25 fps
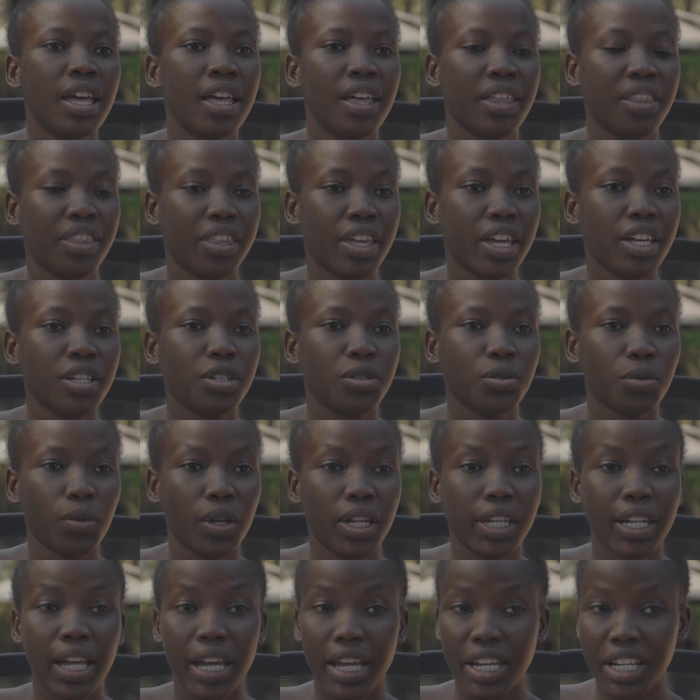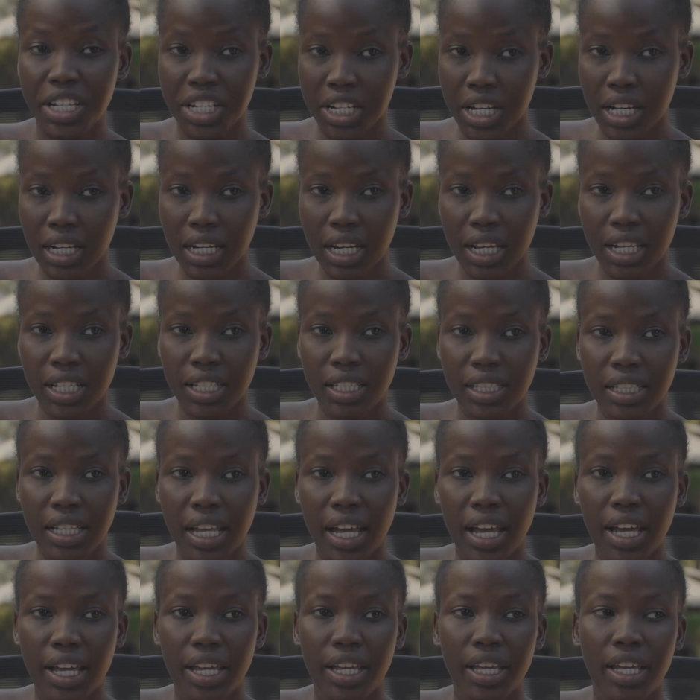There is when I realized
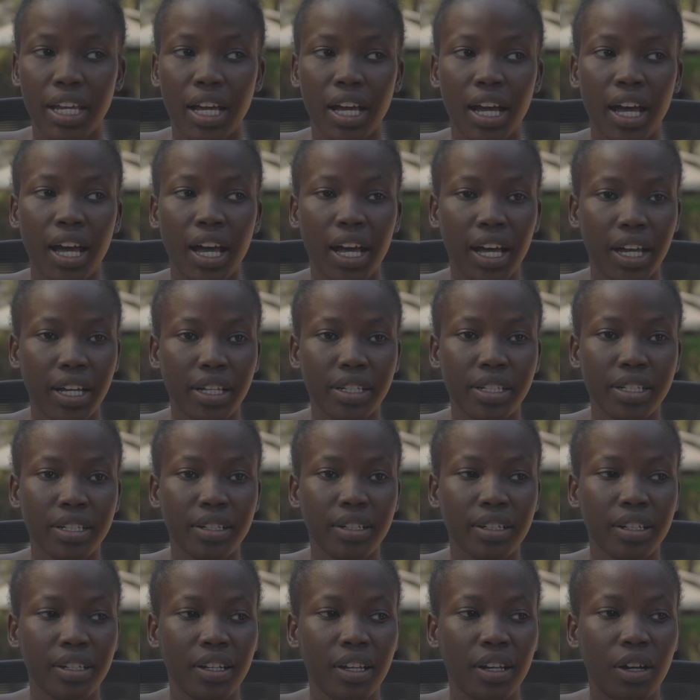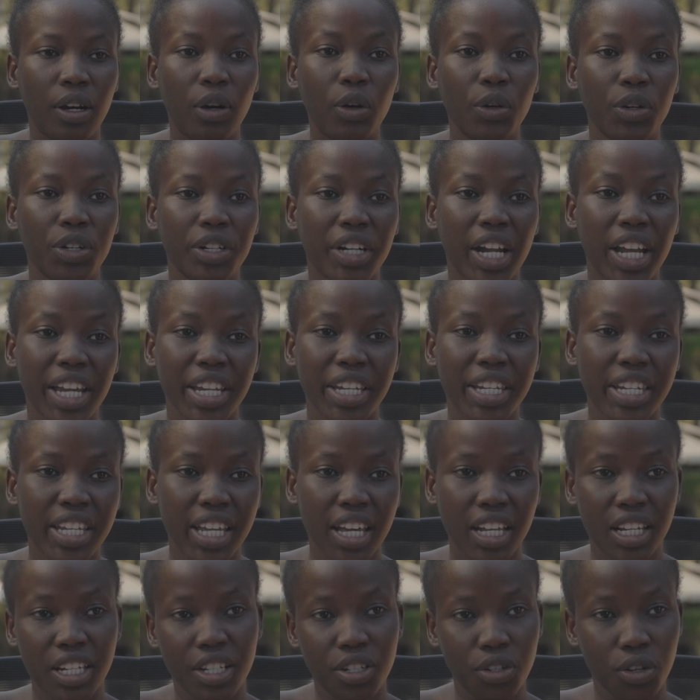I had or I
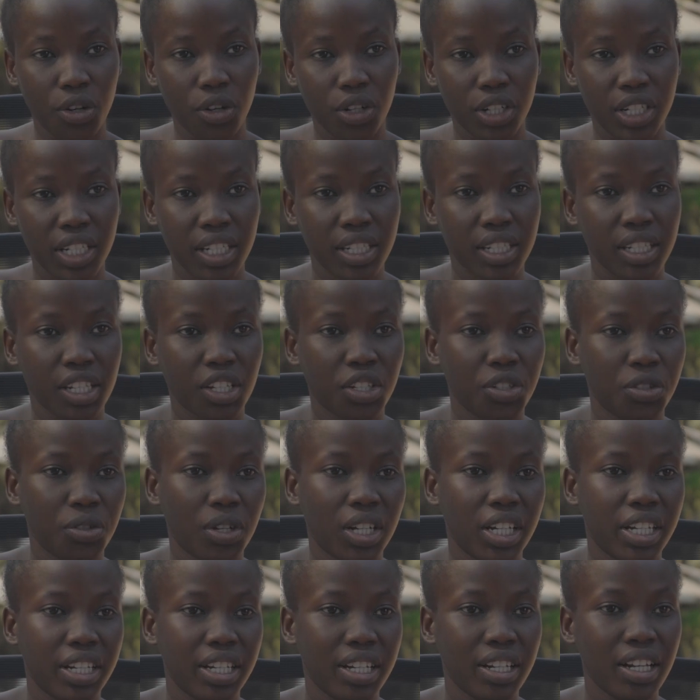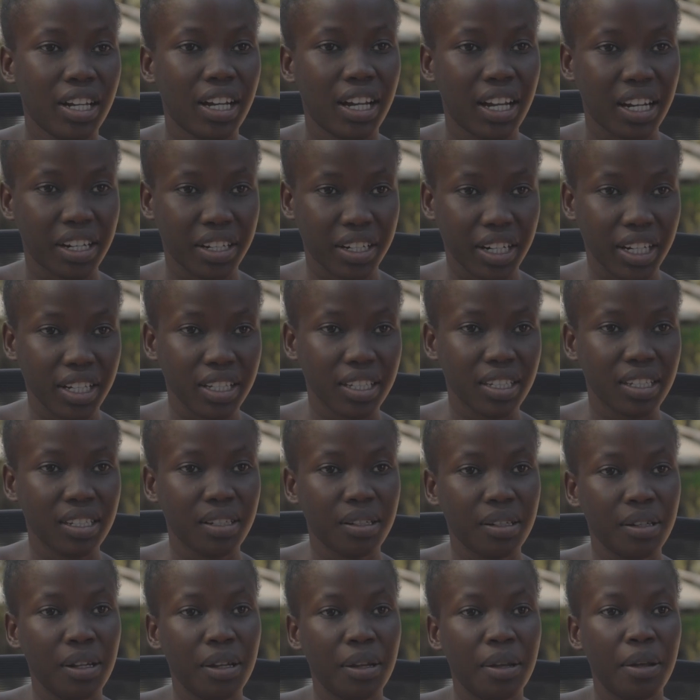nearly got sexually harassed
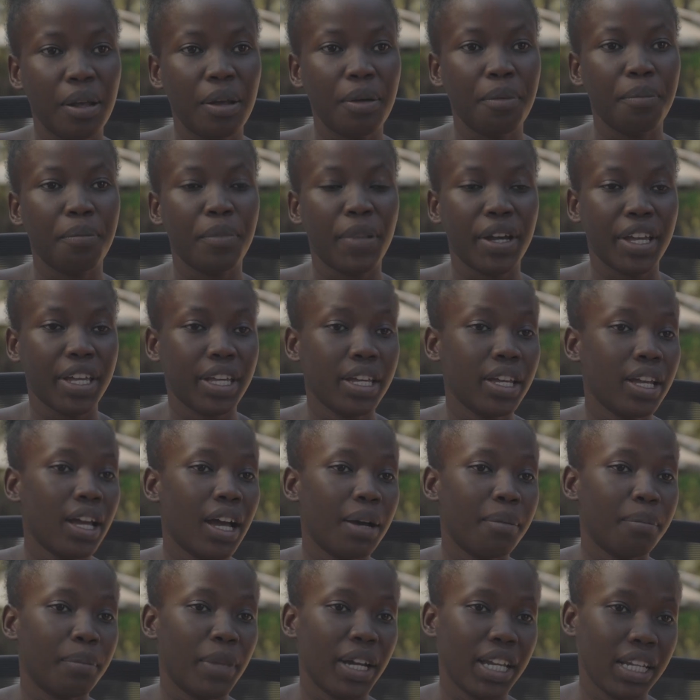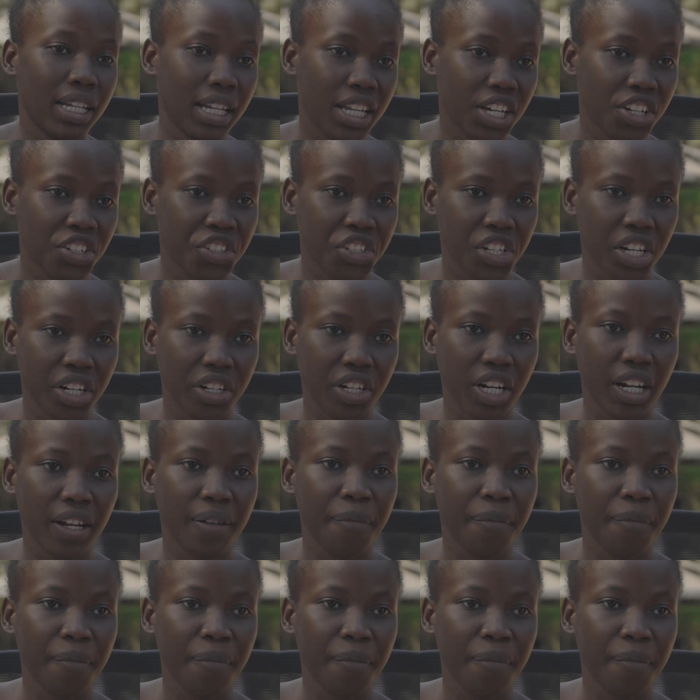by my lecturer.